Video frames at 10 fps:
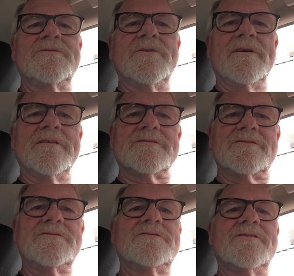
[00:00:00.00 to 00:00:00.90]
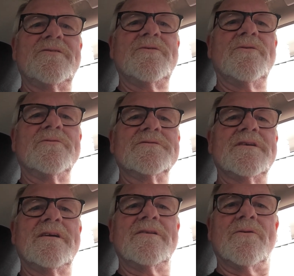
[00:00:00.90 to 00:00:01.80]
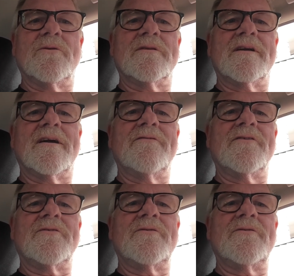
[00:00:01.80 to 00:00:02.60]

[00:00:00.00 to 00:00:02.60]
do it, there's 2 screw holes to hold the cover